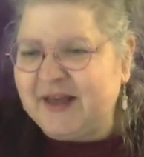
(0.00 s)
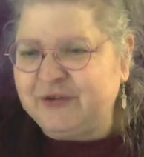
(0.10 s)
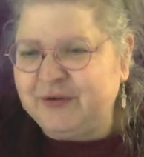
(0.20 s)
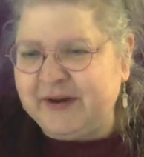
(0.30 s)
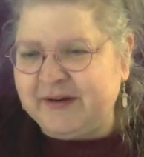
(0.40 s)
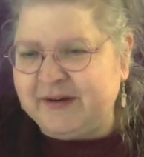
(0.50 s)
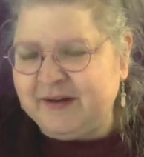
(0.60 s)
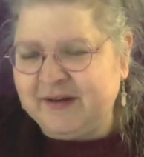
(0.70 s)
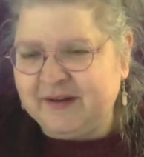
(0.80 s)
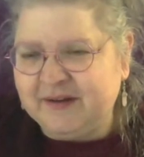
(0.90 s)

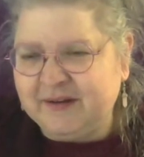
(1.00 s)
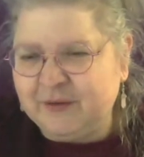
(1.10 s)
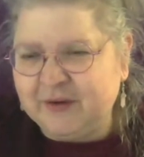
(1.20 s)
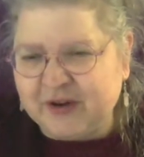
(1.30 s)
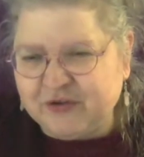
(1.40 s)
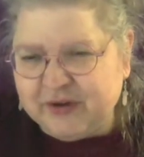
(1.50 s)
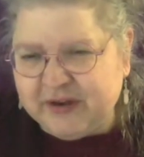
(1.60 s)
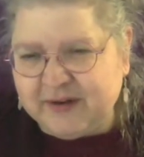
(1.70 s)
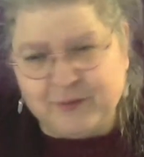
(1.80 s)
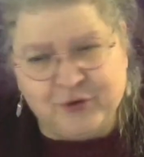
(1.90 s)
Katrin, or
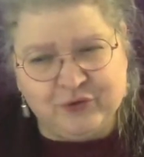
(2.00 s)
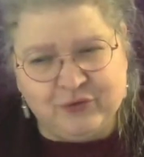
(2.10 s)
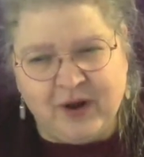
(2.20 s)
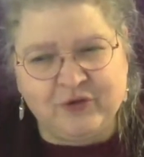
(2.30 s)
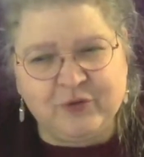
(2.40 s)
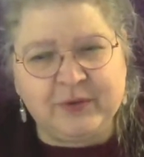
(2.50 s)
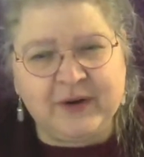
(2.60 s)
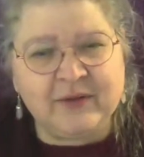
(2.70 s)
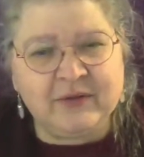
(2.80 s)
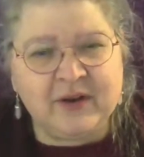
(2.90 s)
Katrine, I'm not sure how to
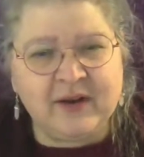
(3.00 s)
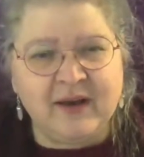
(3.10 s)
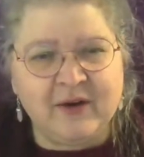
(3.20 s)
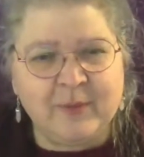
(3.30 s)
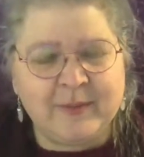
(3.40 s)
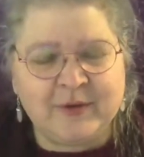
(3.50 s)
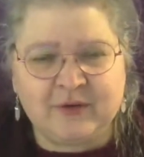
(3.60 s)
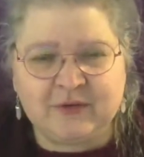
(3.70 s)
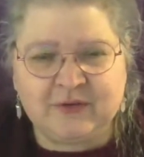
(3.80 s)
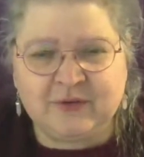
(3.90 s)
pronounce it. I hope I'm
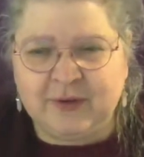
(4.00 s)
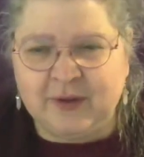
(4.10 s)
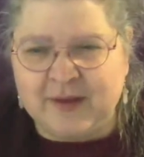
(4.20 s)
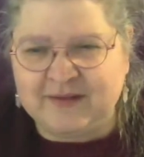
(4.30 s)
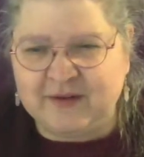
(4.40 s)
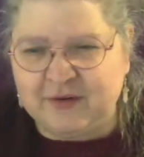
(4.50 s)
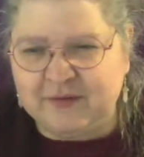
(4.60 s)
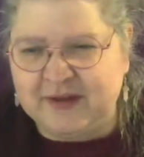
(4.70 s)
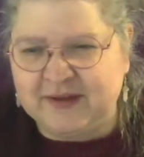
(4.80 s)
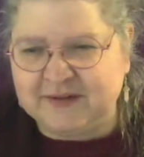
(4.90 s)
not doing a massacre
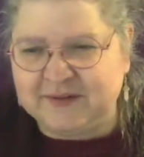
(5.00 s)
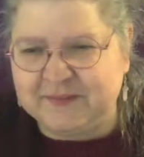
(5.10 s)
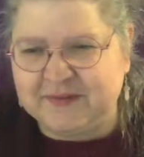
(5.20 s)
of that.